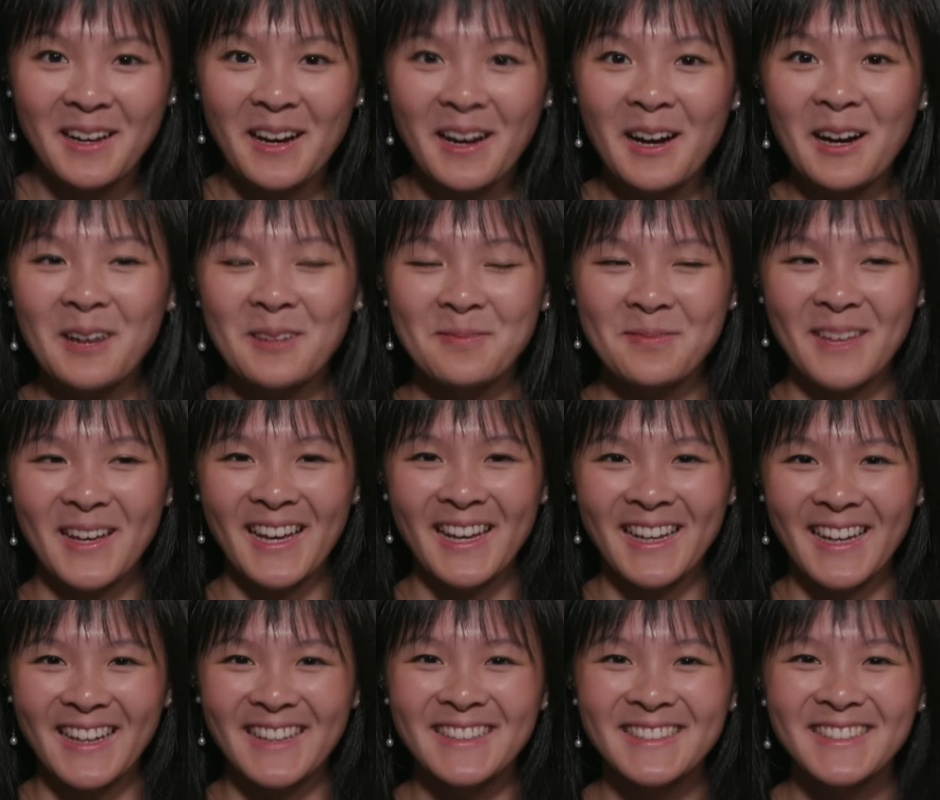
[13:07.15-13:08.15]
Um,
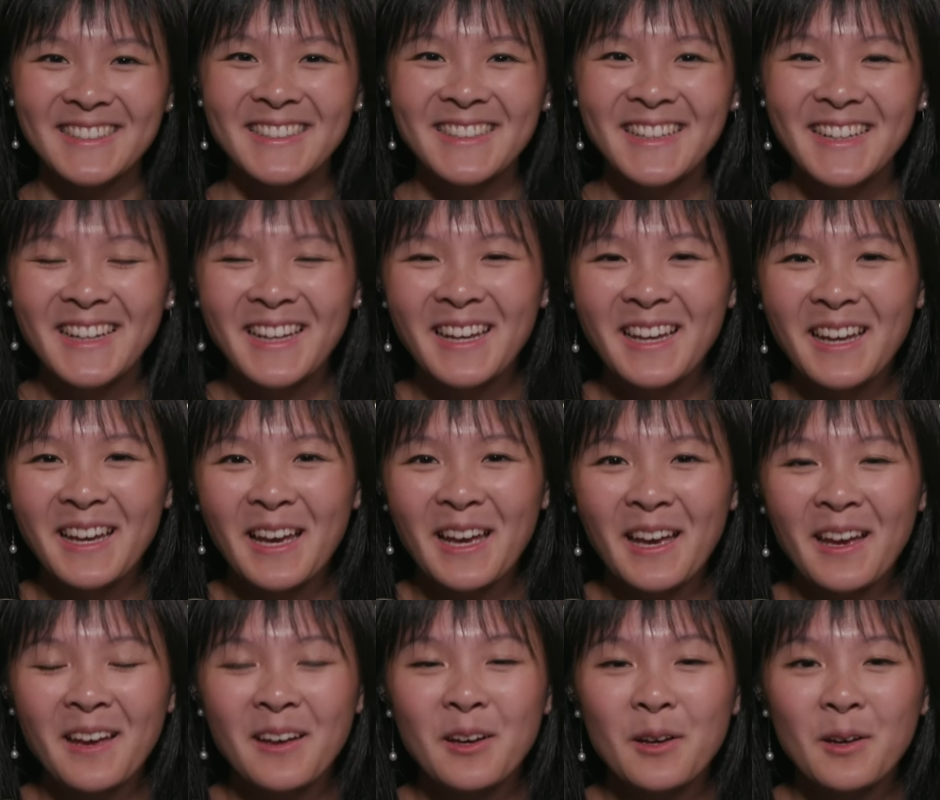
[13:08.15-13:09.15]
and
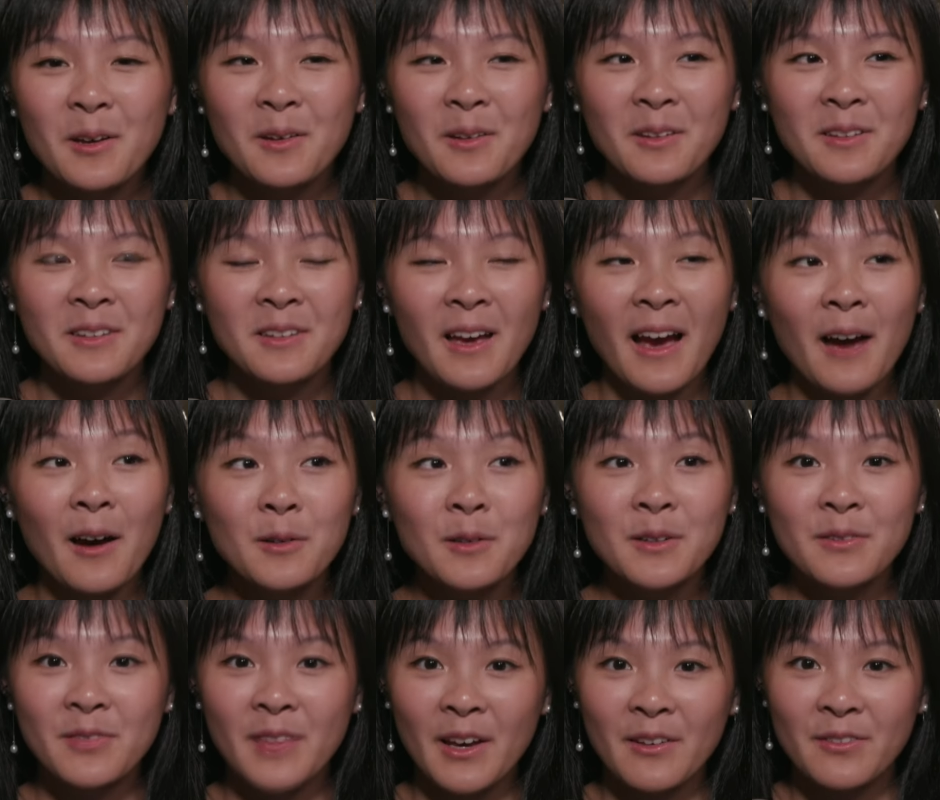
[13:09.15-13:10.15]
out
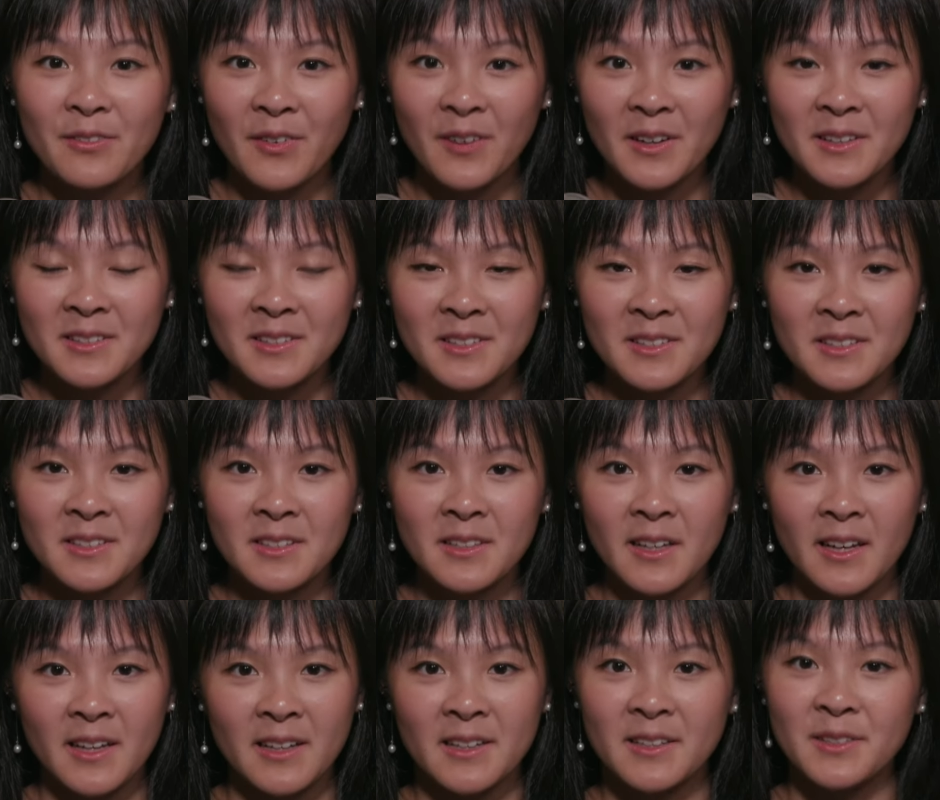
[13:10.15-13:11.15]
of that fund, he
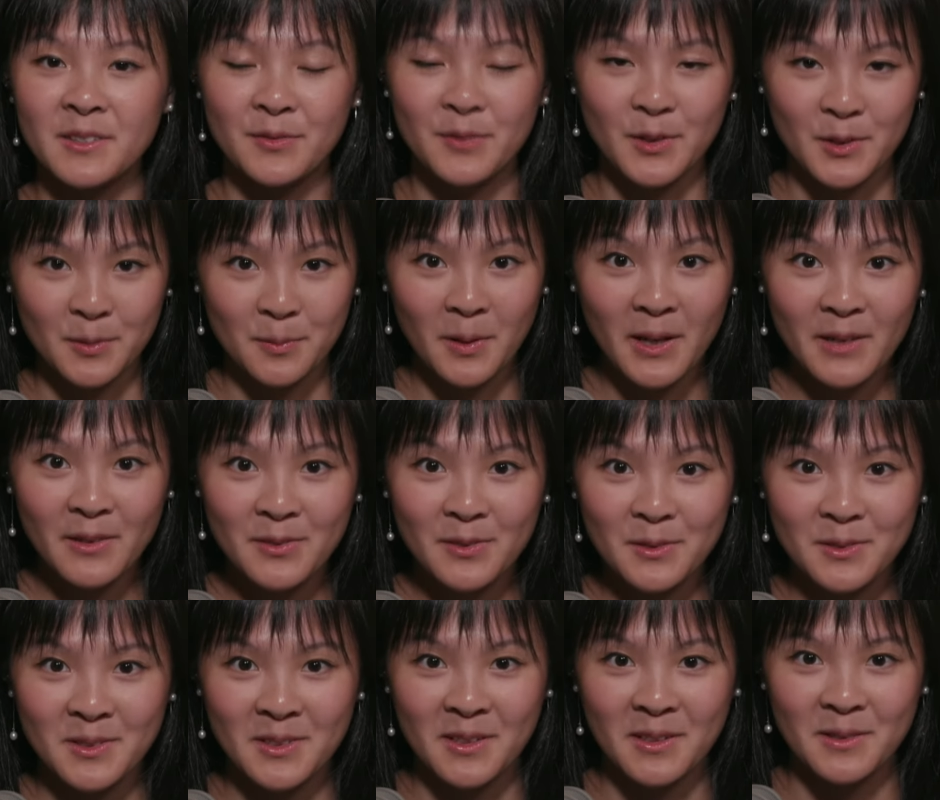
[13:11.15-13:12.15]
and his first wife
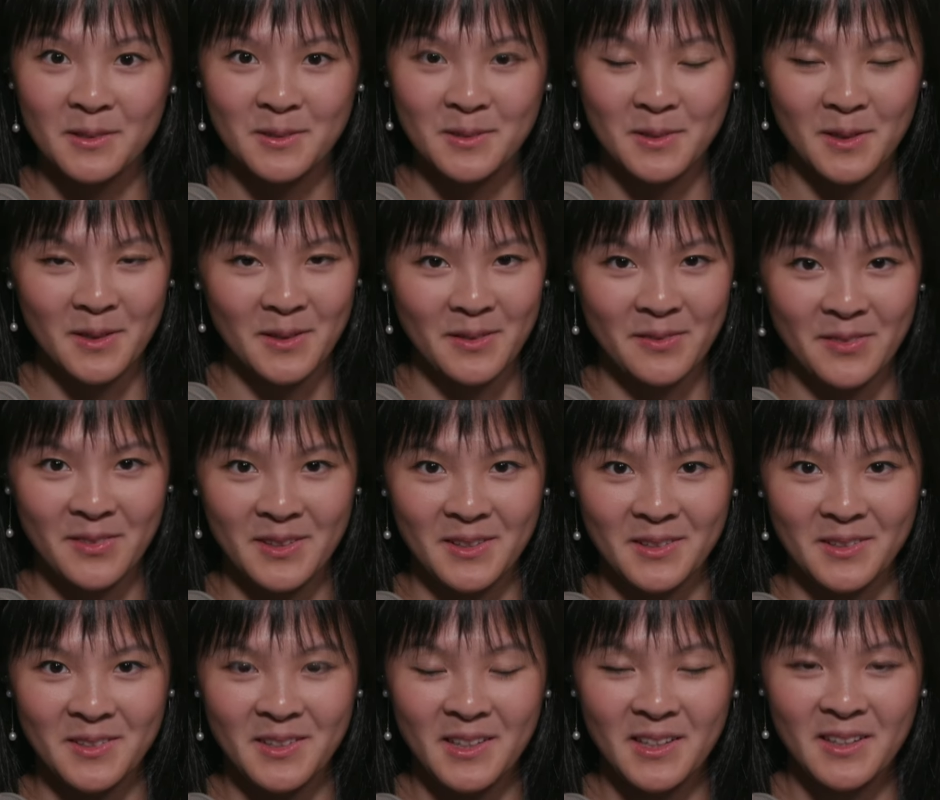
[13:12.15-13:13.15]
used to go to all of
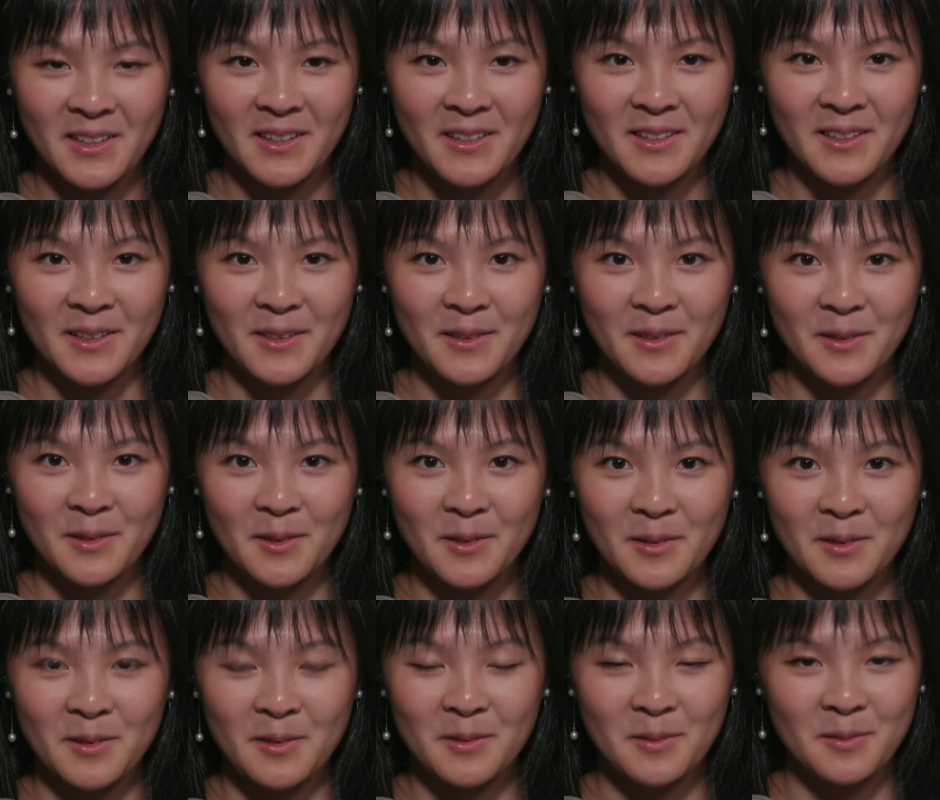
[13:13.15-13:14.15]
these like
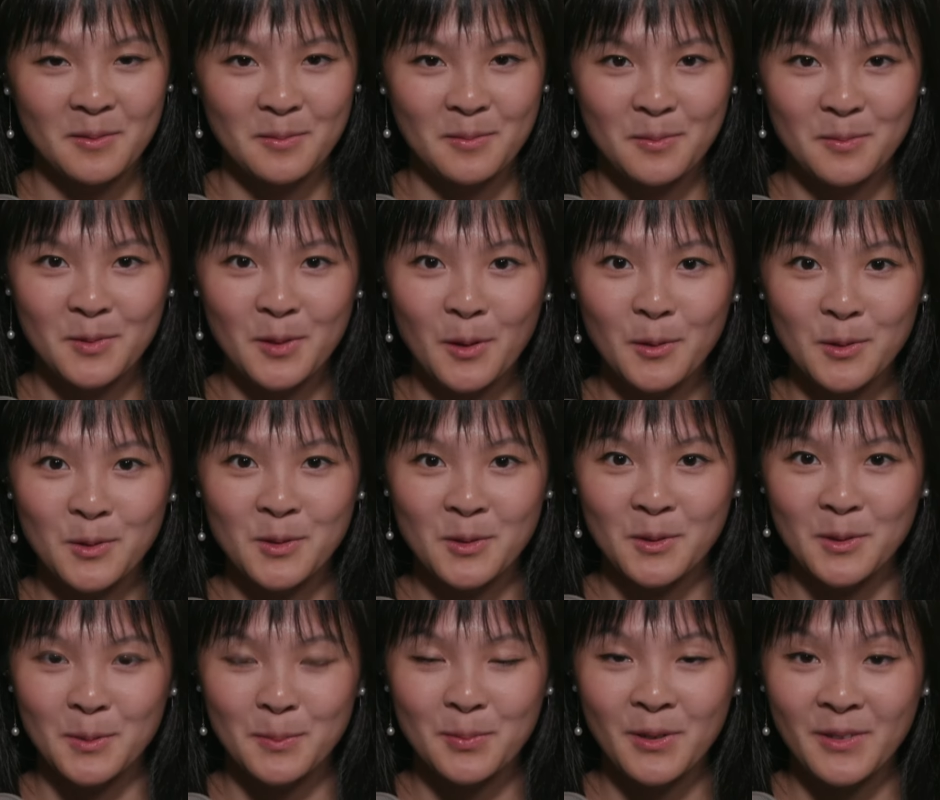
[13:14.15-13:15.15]

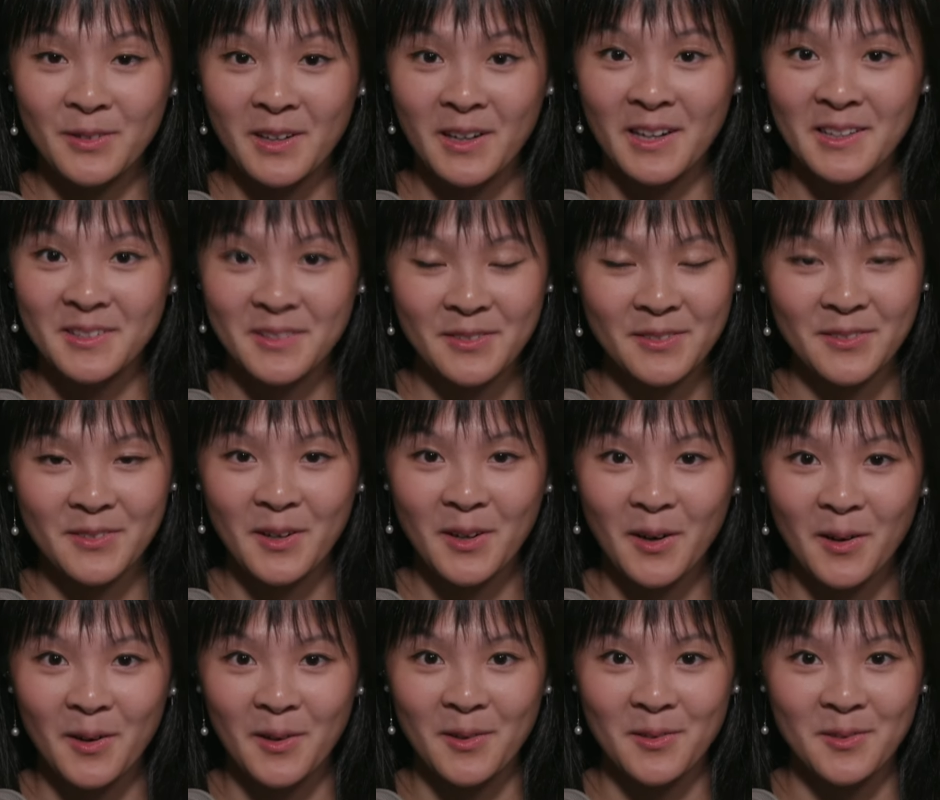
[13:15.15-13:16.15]
social progressive
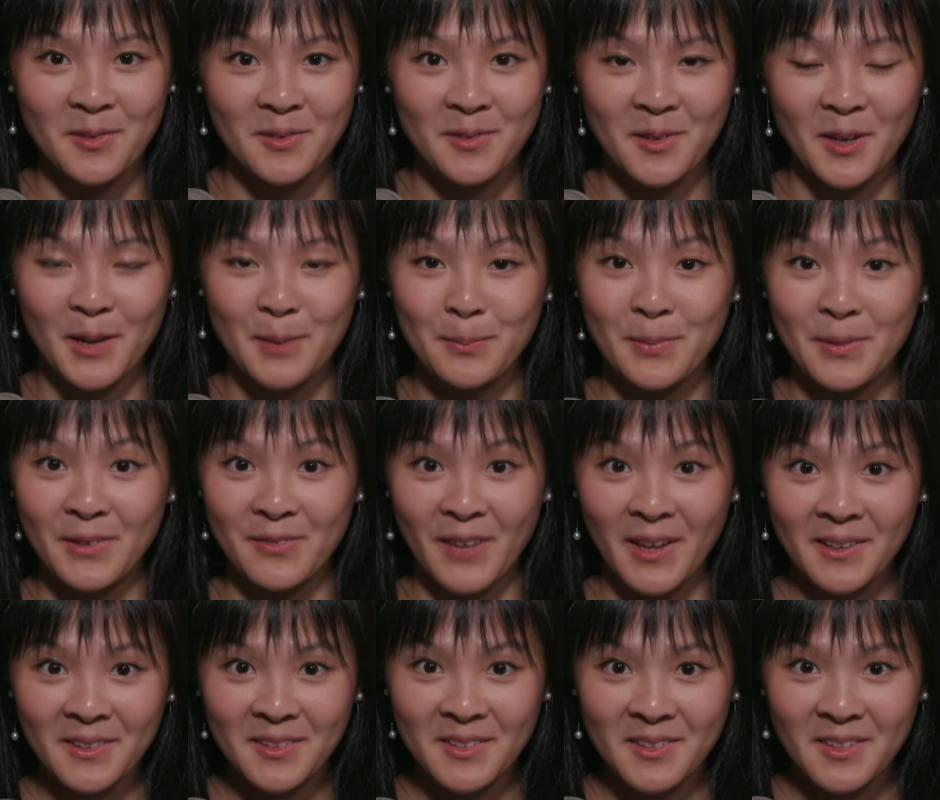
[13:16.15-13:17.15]
cause type
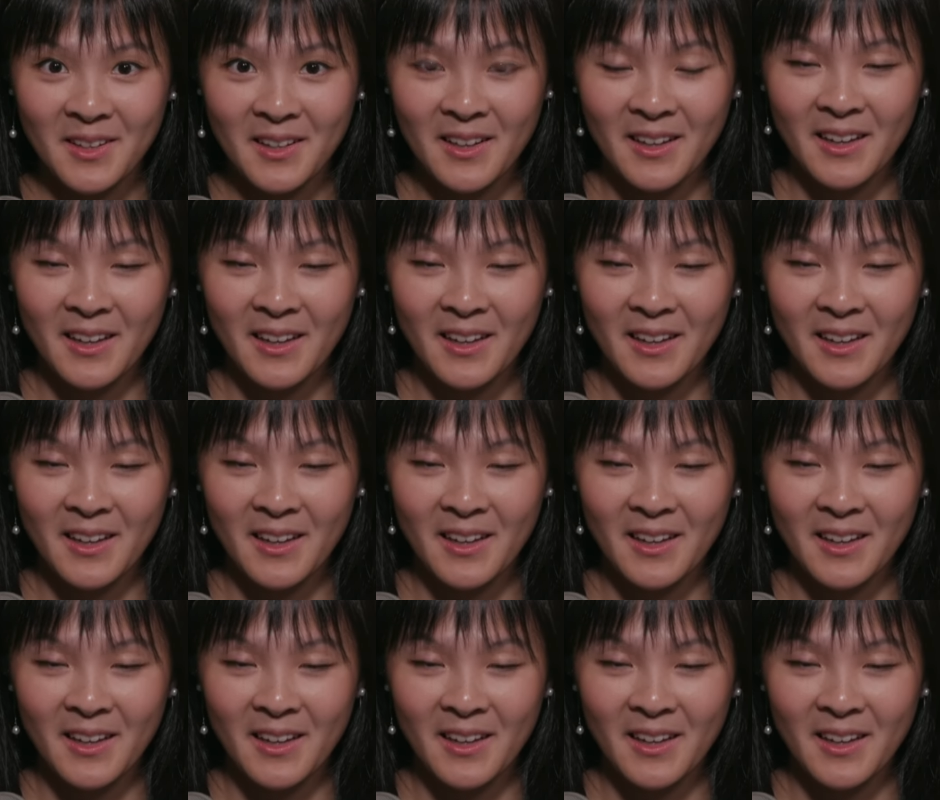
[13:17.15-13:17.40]
events.